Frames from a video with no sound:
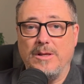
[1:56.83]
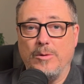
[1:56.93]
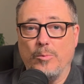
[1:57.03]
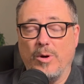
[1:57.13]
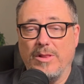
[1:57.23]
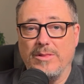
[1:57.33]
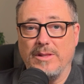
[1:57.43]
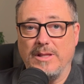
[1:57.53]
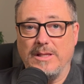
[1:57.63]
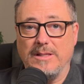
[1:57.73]
what
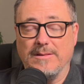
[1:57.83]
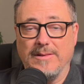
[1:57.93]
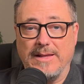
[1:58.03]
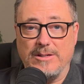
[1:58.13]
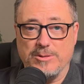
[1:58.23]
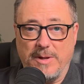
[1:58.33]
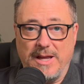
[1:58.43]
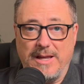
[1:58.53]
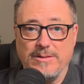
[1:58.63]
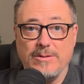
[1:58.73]
the letters
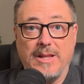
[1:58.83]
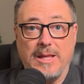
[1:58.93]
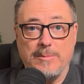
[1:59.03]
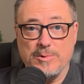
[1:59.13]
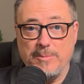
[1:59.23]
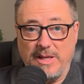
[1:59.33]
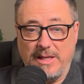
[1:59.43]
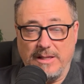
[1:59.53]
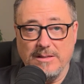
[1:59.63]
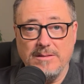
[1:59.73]
behind their names
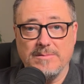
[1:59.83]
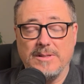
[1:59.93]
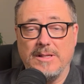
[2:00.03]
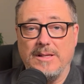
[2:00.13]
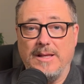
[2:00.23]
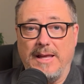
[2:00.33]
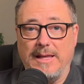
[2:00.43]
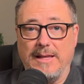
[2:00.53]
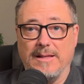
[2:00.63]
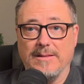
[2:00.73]
mean.
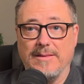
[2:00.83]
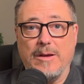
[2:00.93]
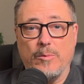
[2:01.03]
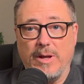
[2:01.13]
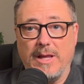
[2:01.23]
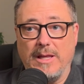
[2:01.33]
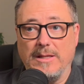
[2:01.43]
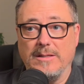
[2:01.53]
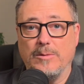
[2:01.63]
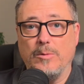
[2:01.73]
And that
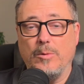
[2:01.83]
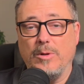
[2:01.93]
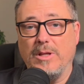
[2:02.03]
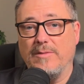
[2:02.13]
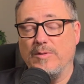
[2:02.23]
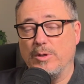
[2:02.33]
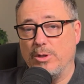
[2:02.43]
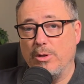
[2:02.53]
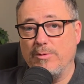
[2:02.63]
way, if you do